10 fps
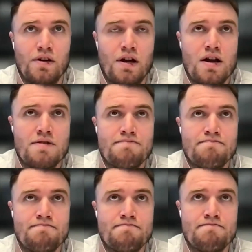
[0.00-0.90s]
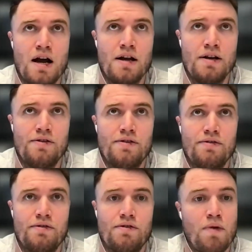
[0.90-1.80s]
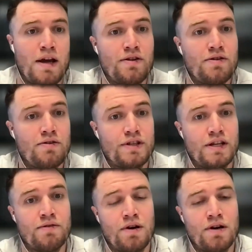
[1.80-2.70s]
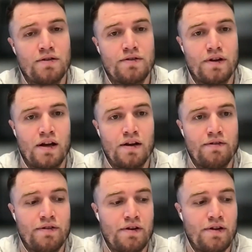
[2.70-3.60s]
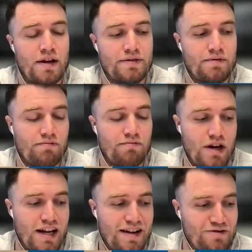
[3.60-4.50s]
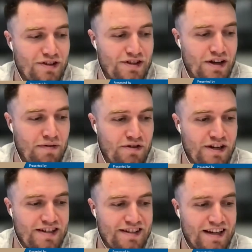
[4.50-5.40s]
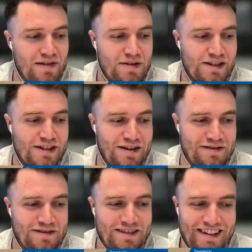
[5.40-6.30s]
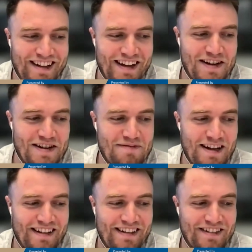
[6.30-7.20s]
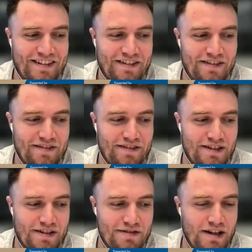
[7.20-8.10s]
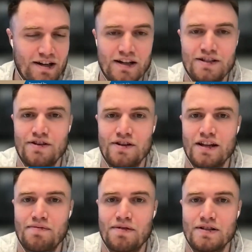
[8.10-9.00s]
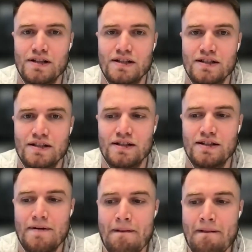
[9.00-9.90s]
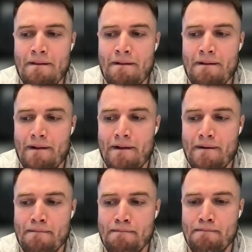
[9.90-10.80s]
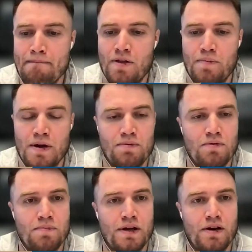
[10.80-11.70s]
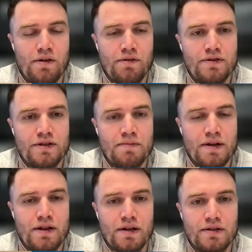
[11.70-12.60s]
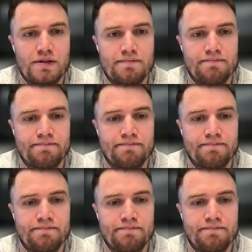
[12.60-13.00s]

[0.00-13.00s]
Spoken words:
and the way that you see the world. And so that's really, it was a selfish reason to help myself, and just realized during that process that other people would be going through similar things.